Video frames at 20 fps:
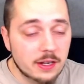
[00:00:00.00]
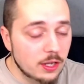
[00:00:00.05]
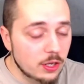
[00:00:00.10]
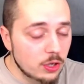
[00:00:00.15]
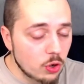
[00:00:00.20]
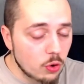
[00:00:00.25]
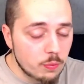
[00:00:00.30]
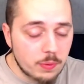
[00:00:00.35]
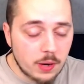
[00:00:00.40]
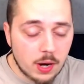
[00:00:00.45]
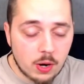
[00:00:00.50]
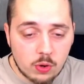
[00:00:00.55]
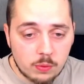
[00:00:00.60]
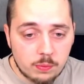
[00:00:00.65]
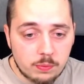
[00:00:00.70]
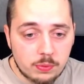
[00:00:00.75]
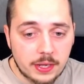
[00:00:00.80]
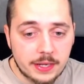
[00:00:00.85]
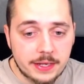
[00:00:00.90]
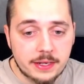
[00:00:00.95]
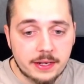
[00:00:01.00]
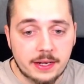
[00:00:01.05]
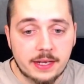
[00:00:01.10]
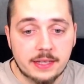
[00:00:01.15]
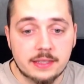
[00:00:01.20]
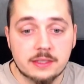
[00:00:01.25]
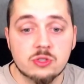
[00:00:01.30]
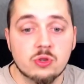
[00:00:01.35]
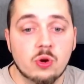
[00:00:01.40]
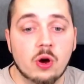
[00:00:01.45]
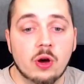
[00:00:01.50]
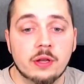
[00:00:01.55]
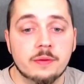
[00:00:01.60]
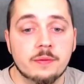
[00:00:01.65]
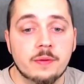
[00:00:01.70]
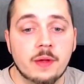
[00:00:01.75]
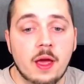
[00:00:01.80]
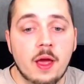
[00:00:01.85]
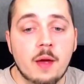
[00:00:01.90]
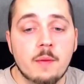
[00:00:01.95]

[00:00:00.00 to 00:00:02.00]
a low power player, and so on,